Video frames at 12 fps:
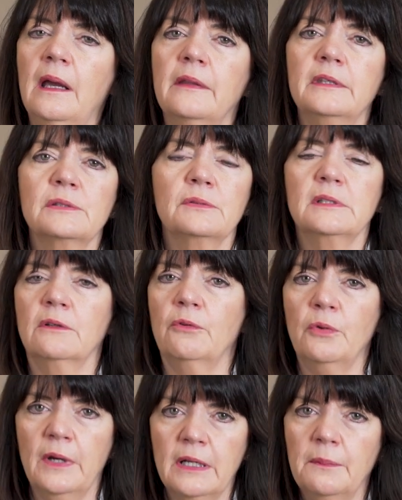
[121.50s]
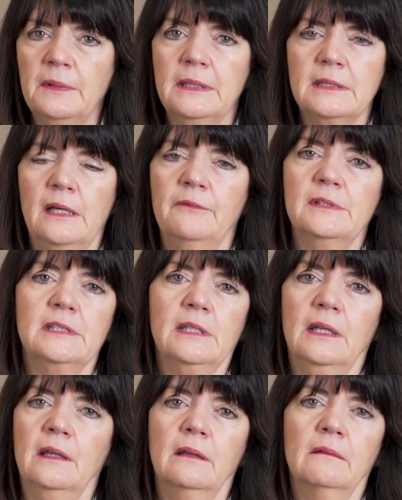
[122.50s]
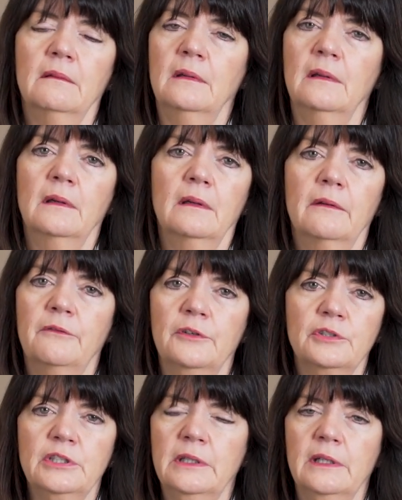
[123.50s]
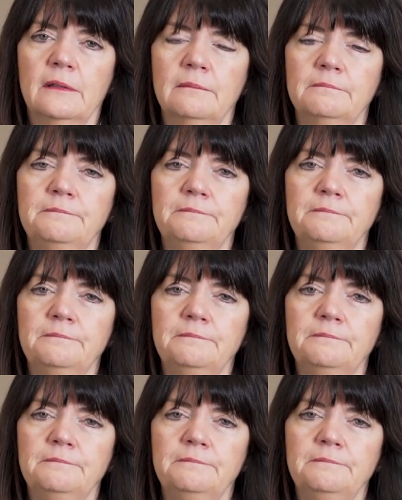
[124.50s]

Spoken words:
And this was incredibly devastating for Gina.